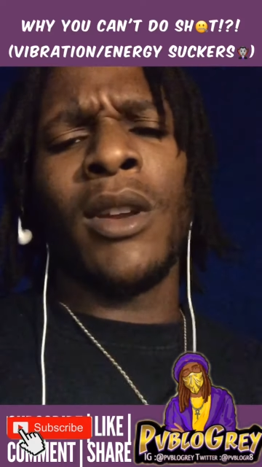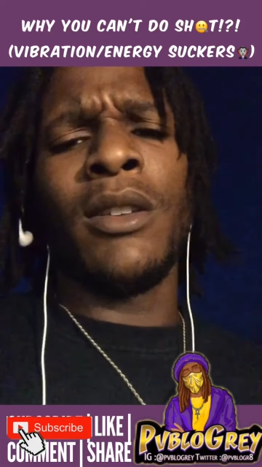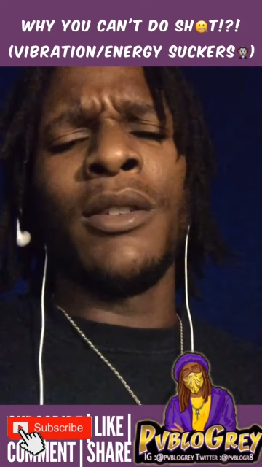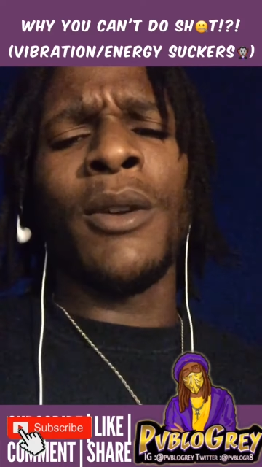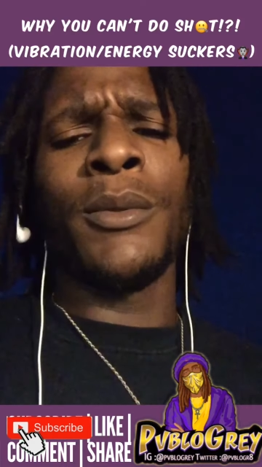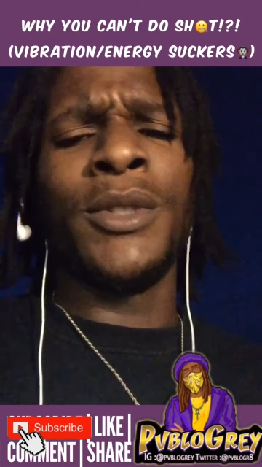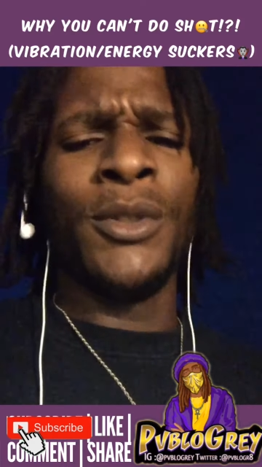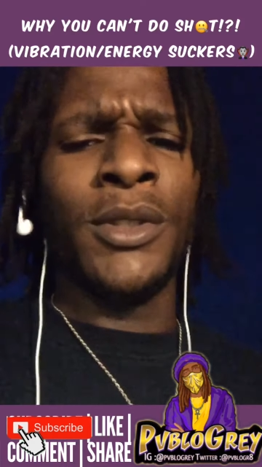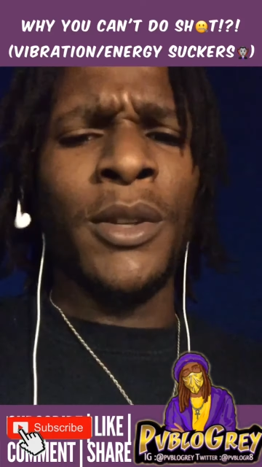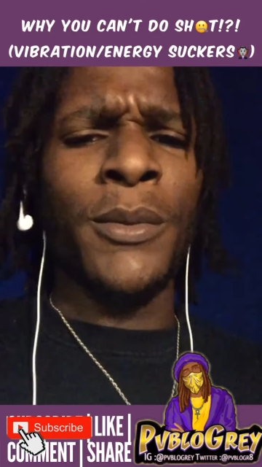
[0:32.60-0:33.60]
And you know what
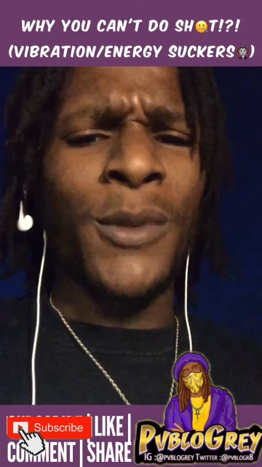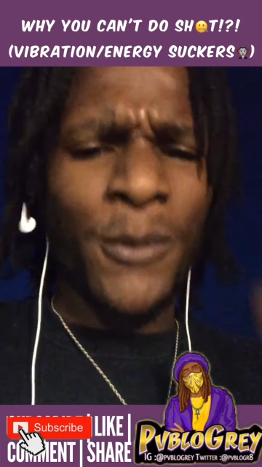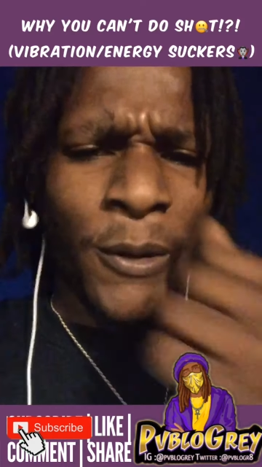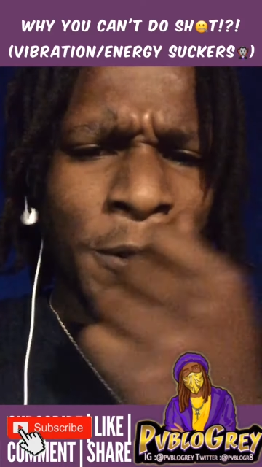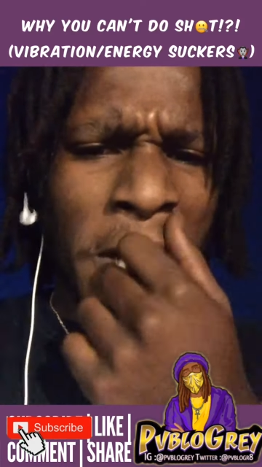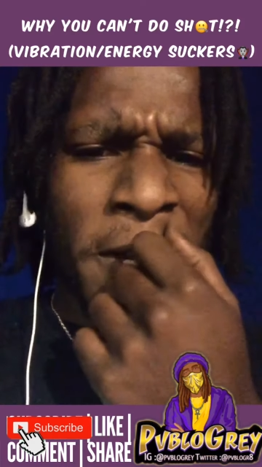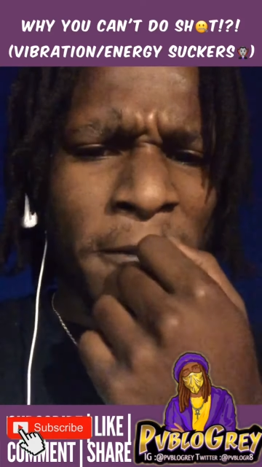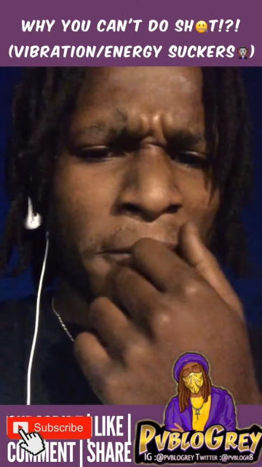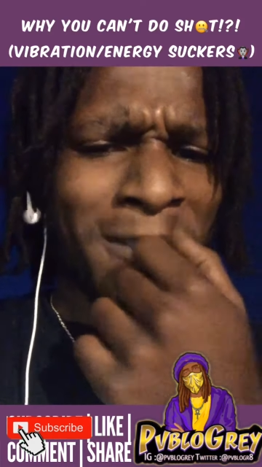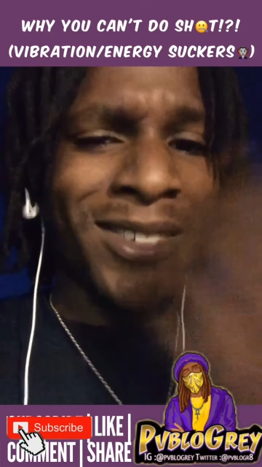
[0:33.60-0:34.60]
you see when you first check
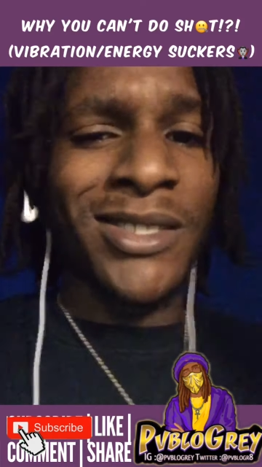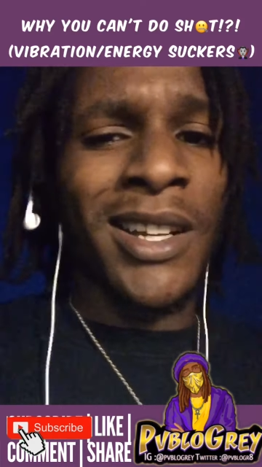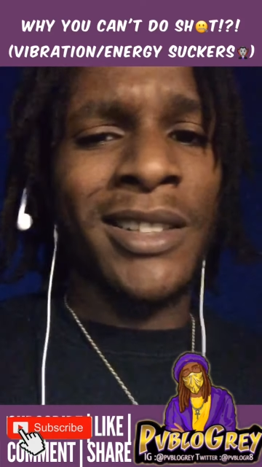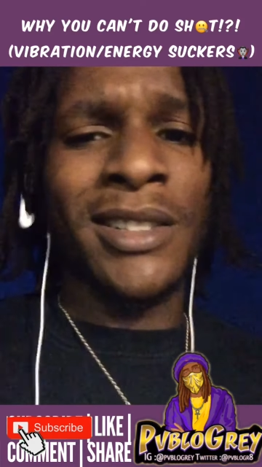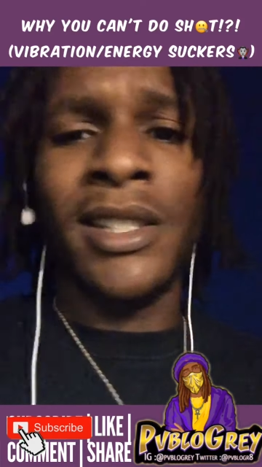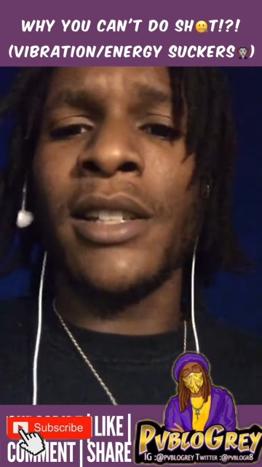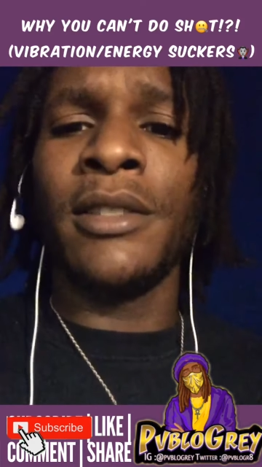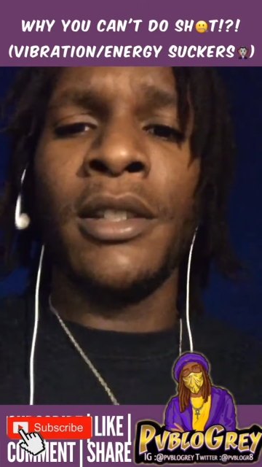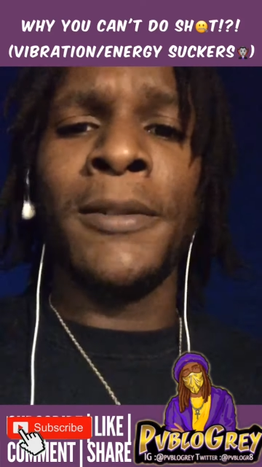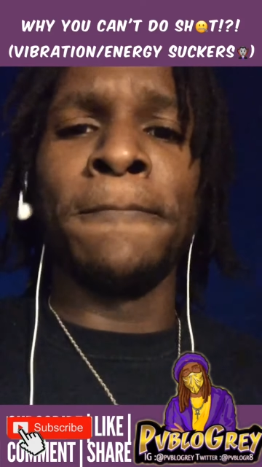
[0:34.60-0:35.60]
your phone, because nine times out
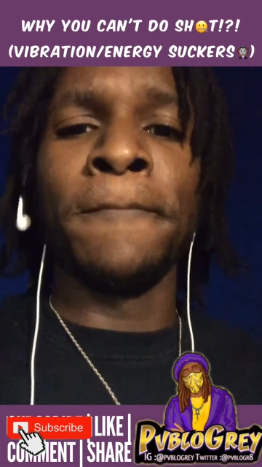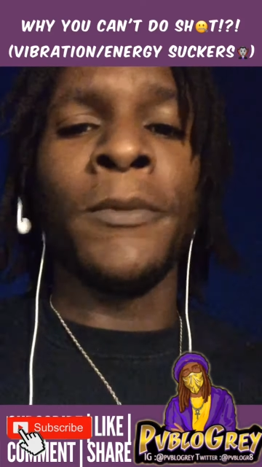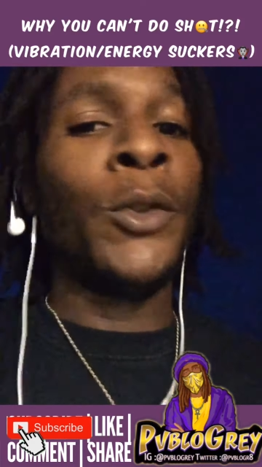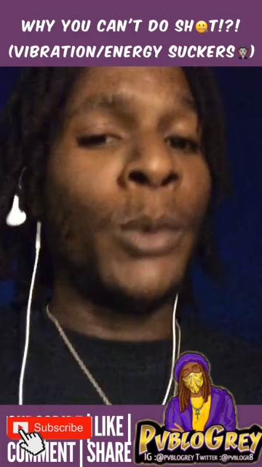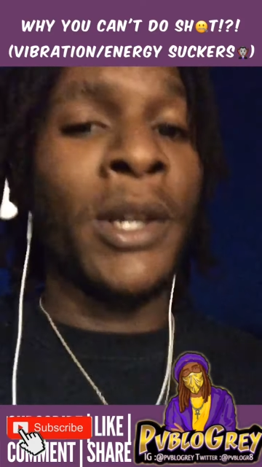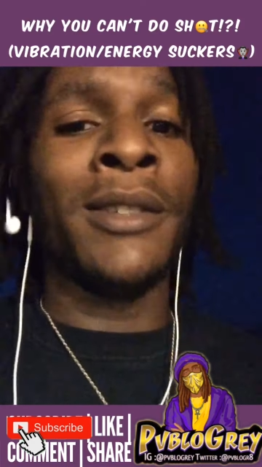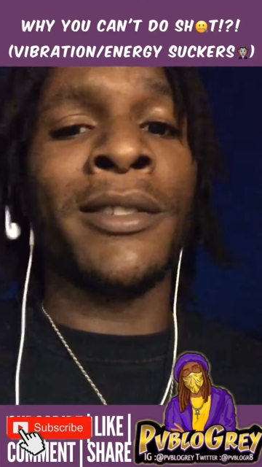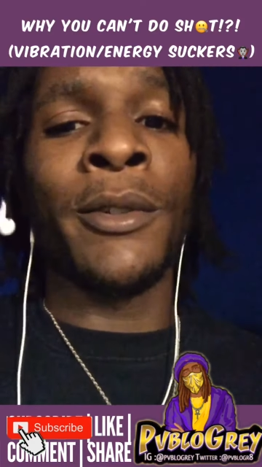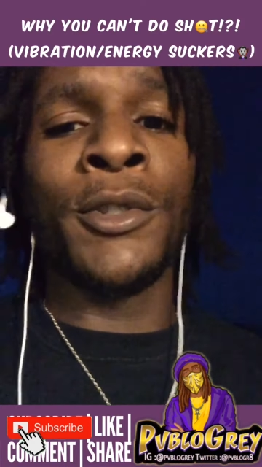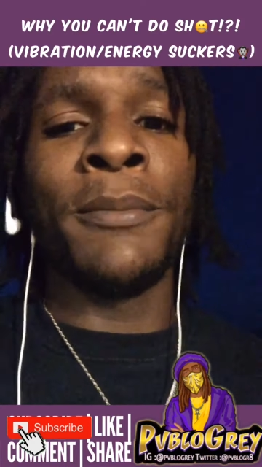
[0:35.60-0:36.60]
of ten, you hitting
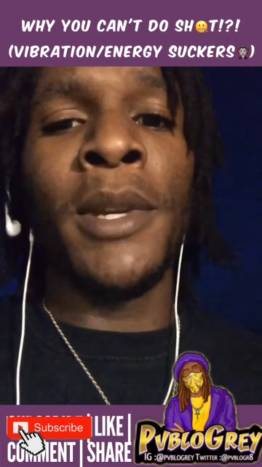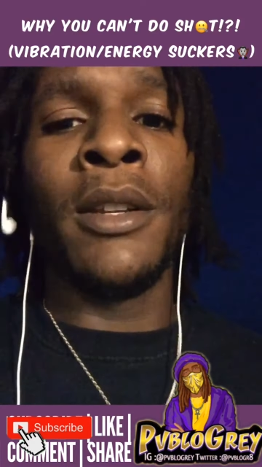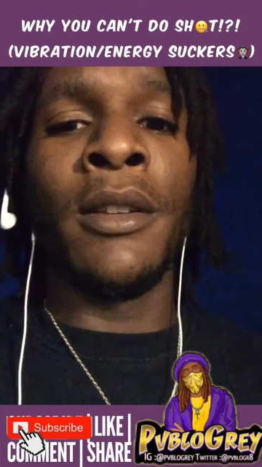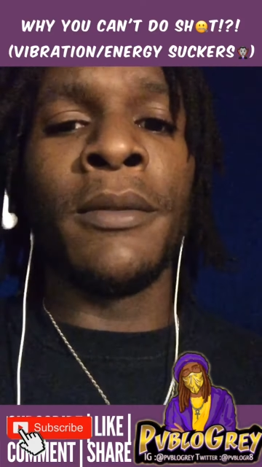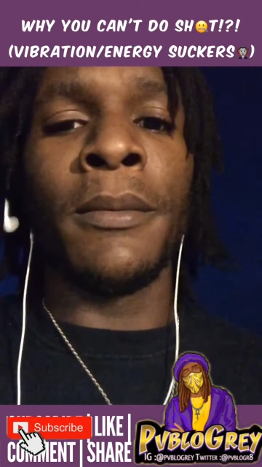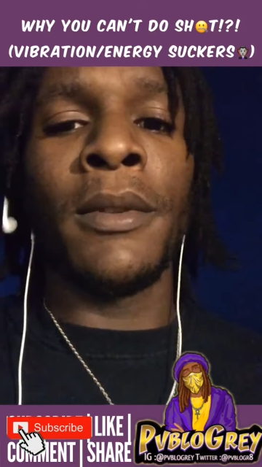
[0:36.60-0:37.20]
social media.